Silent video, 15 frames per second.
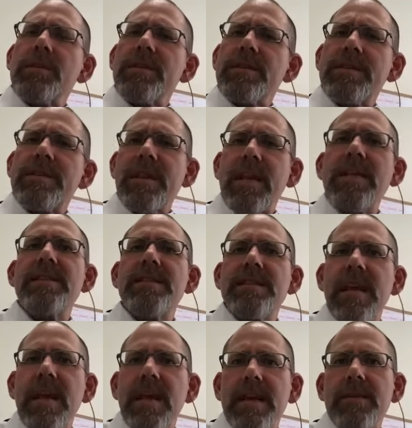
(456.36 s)
the
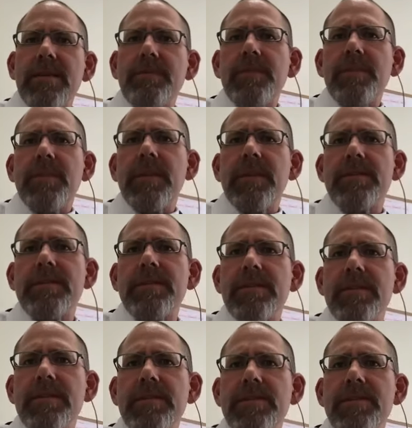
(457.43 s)
sensei is
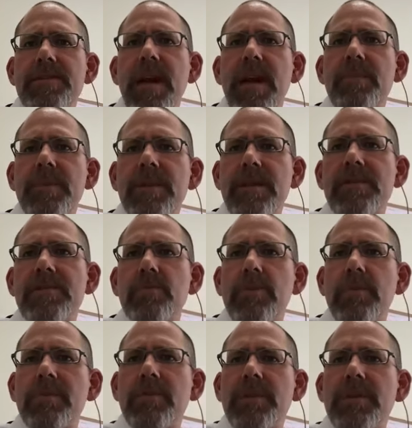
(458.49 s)
the Japanese
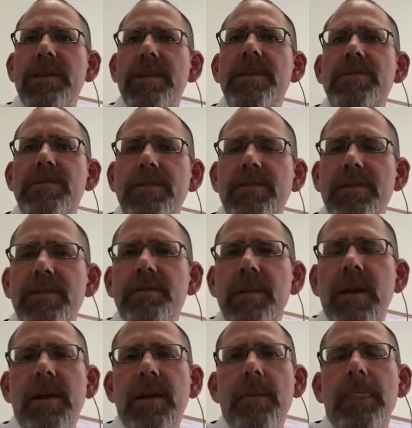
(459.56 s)
word for teacher,
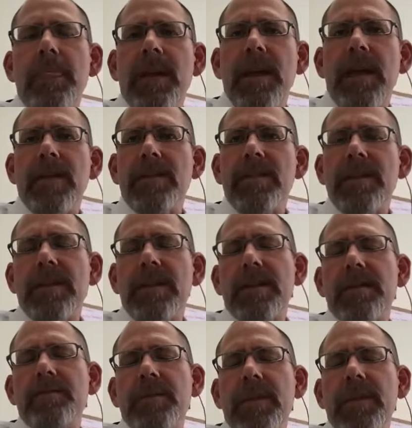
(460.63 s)
and the